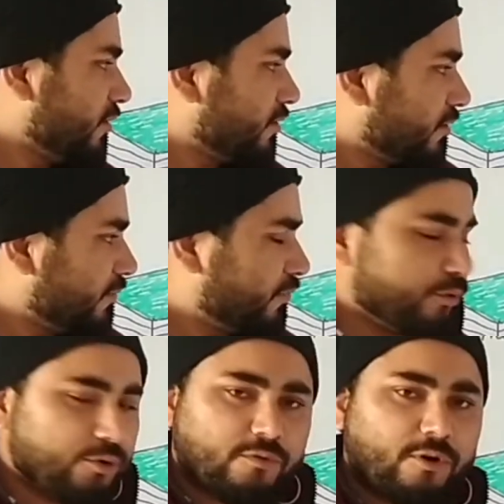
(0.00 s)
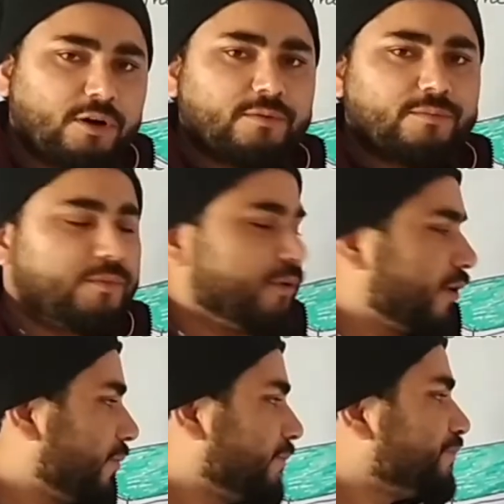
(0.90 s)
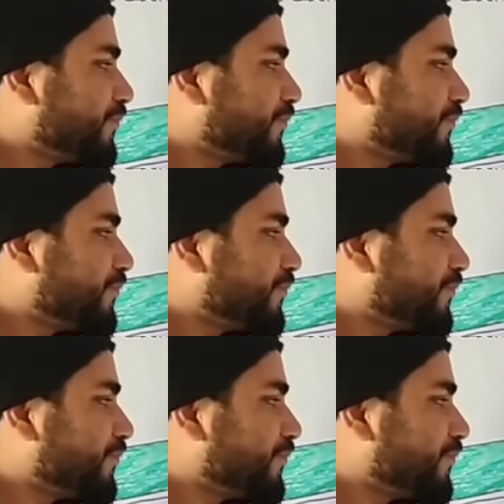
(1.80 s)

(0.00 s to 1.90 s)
some food or what? Okay.